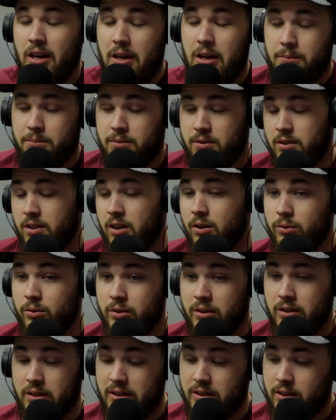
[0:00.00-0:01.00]
keeps
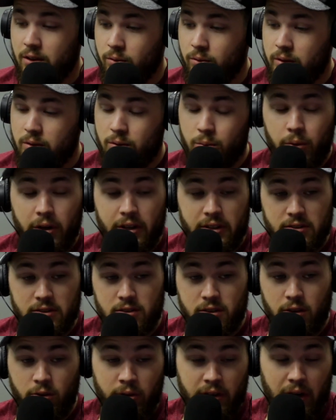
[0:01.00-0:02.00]
currently going the way
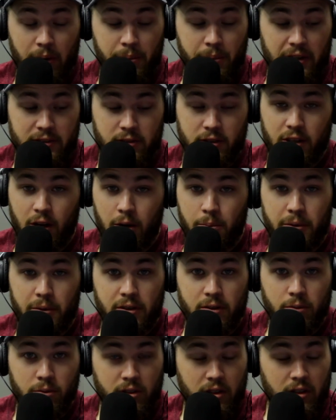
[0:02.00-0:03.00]
it's going, I'm about to come
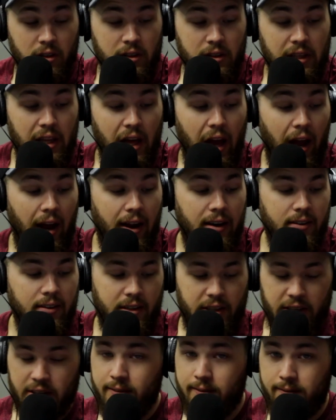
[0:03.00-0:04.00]
in here with a lot
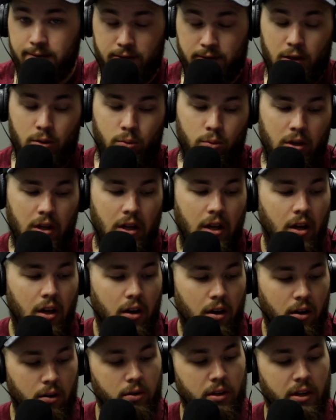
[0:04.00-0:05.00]
of info.
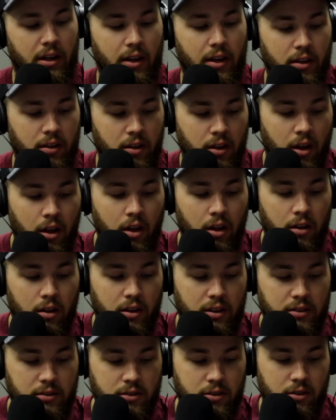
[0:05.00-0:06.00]
Okay,
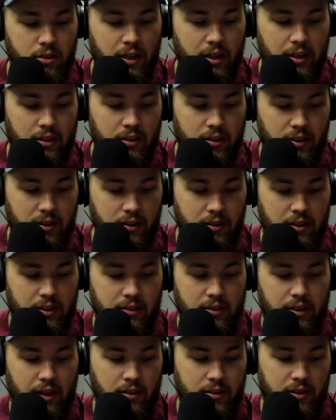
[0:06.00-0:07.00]
let's go ahead and get
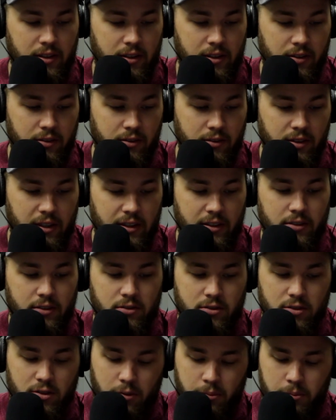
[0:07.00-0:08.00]
this out of here. Thank
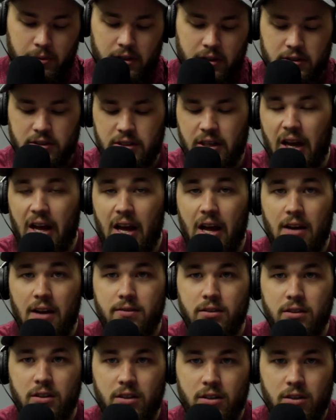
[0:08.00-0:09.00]
you so much.
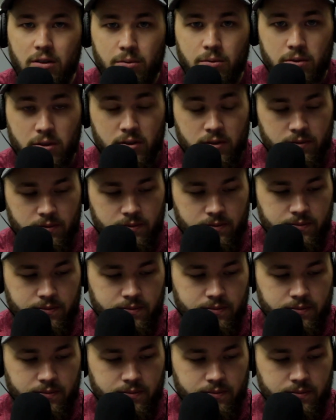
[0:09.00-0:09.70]
Have a good one.